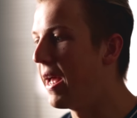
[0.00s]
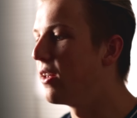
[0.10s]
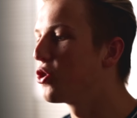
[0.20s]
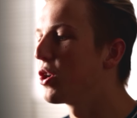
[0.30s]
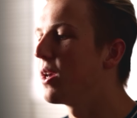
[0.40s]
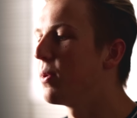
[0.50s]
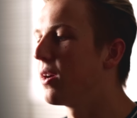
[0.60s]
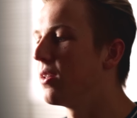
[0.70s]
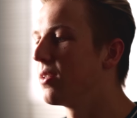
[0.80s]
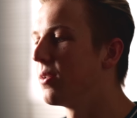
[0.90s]
and it's tricky
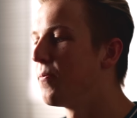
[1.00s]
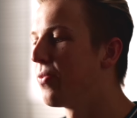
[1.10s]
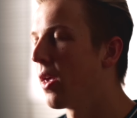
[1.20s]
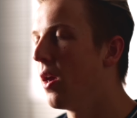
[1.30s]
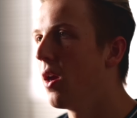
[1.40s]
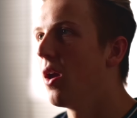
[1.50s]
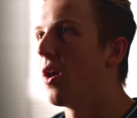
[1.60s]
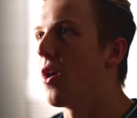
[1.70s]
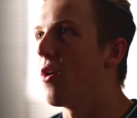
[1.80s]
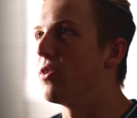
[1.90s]
because
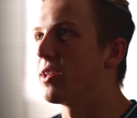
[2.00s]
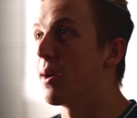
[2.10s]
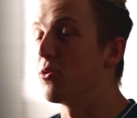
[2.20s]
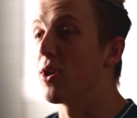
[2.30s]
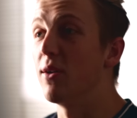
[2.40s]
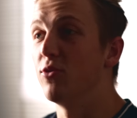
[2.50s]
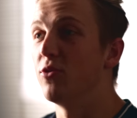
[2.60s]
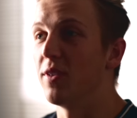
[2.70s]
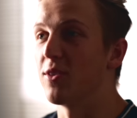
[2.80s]
obviously I'm grateful for